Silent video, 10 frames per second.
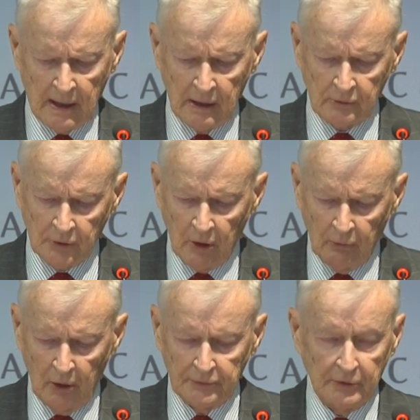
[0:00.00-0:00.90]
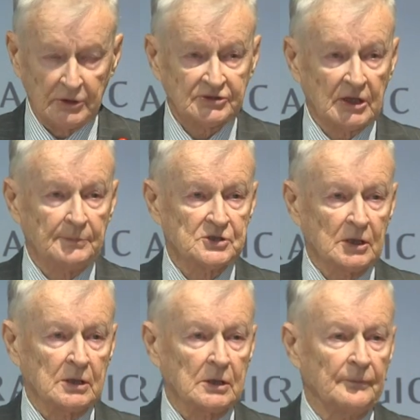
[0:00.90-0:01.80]
I could go on on the
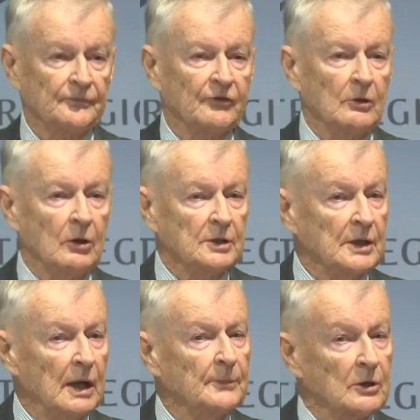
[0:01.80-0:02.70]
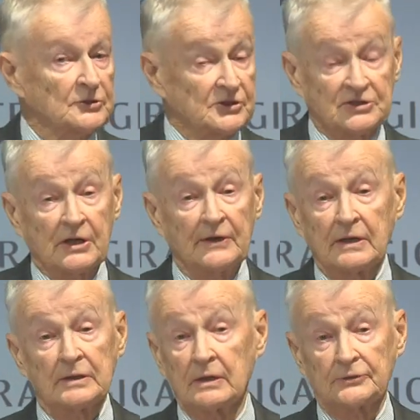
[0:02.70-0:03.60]
subject for a long time because there's a
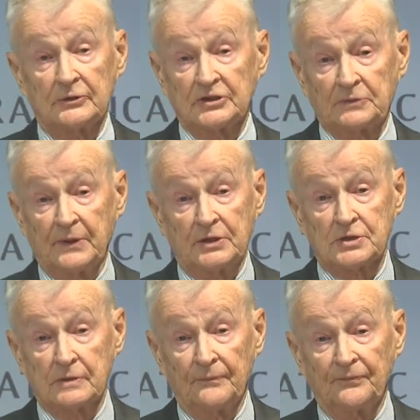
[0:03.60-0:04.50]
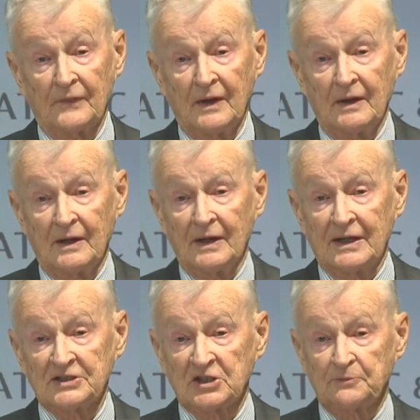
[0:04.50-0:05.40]
great deal to this speech. It
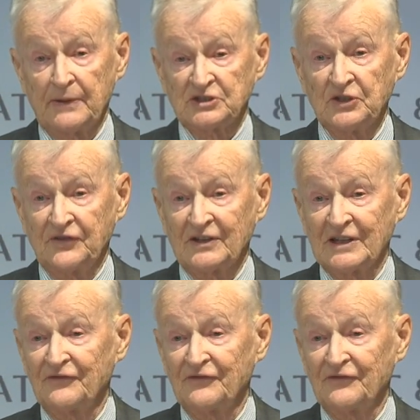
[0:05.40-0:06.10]
has a specific